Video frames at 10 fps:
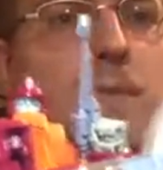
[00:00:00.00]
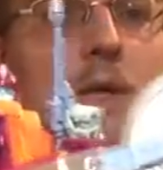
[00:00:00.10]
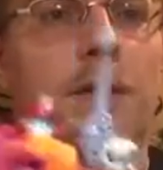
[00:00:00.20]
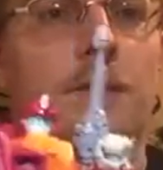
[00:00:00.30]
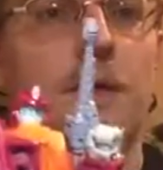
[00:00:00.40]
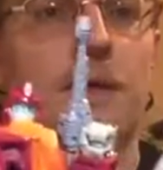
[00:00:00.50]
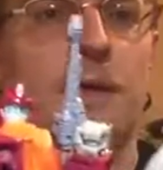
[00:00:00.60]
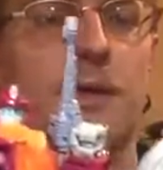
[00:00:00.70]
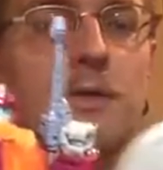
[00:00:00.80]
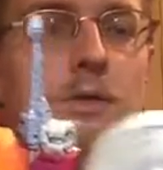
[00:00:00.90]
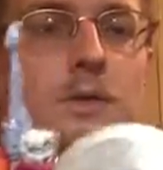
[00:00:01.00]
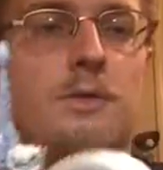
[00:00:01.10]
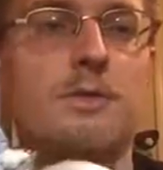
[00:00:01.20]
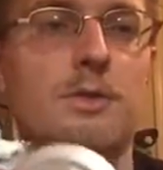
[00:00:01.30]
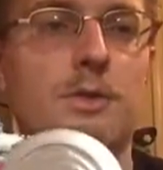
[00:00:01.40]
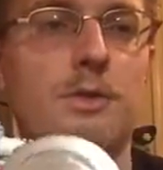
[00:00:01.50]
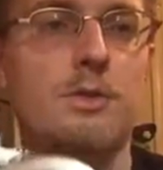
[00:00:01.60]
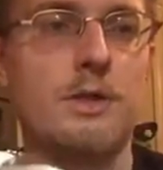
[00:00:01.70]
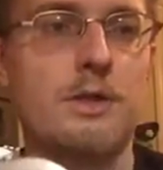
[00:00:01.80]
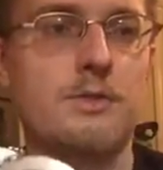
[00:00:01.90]
Hot Rod here
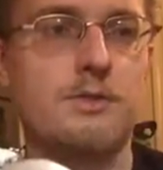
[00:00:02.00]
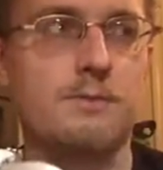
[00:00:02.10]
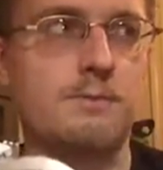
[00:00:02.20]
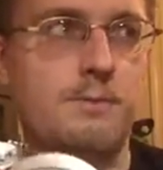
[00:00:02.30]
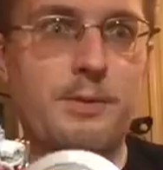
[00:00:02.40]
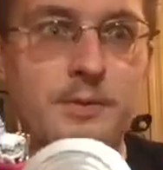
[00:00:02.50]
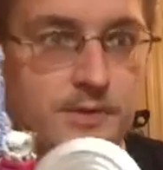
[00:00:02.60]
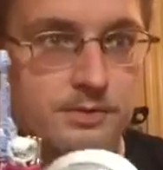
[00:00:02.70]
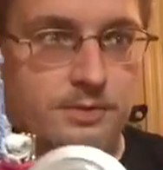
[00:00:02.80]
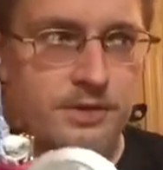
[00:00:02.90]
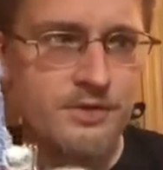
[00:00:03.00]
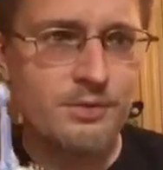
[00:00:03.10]
to his previous release,